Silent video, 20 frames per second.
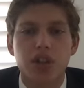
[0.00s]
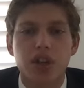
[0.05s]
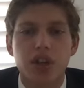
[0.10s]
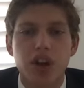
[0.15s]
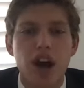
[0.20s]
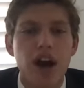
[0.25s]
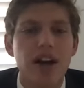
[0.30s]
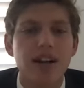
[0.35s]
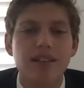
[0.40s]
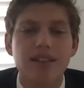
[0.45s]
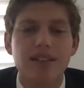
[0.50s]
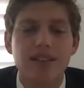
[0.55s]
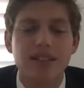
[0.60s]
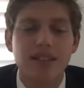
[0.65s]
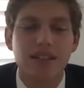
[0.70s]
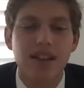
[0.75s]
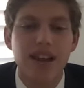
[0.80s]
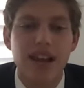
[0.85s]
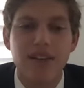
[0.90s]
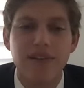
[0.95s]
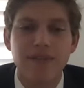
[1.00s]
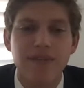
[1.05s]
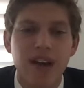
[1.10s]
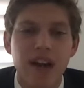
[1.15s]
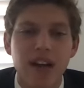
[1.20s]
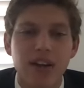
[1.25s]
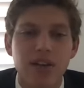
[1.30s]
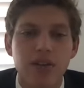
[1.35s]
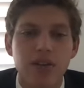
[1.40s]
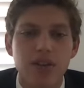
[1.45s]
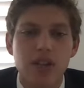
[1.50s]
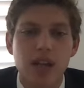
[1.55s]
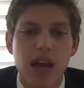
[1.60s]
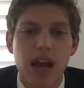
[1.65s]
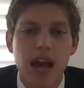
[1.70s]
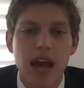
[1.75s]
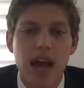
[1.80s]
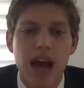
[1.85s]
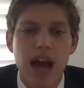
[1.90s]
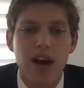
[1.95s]
non slave fighters
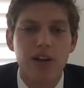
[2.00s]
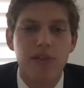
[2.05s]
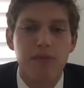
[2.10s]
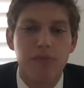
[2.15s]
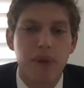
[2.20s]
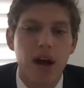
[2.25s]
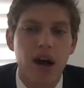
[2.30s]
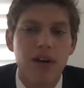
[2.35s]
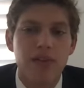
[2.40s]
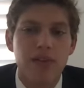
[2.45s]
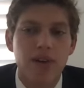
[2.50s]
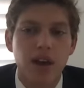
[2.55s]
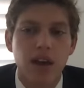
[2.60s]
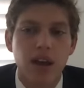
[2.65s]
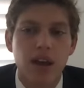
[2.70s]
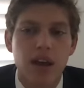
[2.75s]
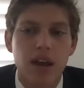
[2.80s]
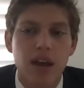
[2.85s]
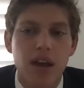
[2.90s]
out of poverty